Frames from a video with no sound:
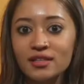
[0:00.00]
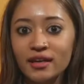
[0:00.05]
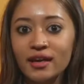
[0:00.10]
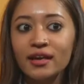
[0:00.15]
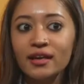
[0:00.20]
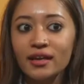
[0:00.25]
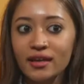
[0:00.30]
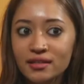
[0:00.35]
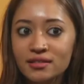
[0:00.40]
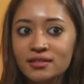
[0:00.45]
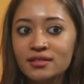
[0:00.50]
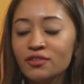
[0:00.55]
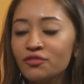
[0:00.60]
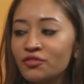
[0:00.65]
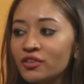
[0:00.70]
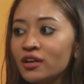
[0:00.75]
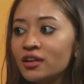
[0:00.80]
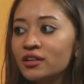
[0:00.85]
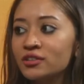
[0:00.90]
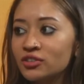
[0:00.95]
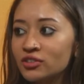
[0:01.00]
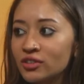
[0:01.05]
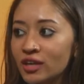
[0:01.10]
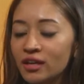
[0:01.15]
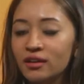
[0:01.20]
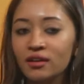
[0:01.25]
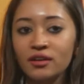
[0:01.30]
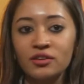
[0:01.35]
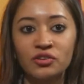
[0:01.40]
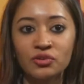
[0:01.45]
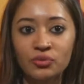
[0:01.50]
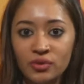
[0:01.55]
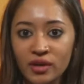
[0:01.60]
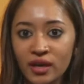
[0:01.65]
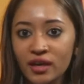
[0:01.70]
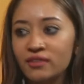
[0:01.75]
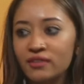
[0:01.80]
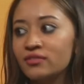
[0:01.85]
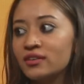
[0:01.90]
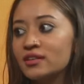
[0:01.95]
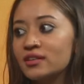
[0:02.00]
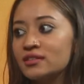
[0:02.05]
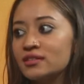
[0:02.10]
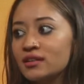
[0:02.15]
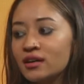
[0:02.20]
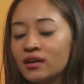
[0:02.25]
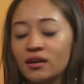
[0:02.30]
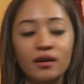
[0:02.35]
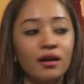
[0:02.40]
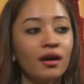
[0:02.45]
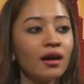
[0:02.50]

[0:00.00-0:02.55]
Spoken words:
it's difficult to get a UK visa.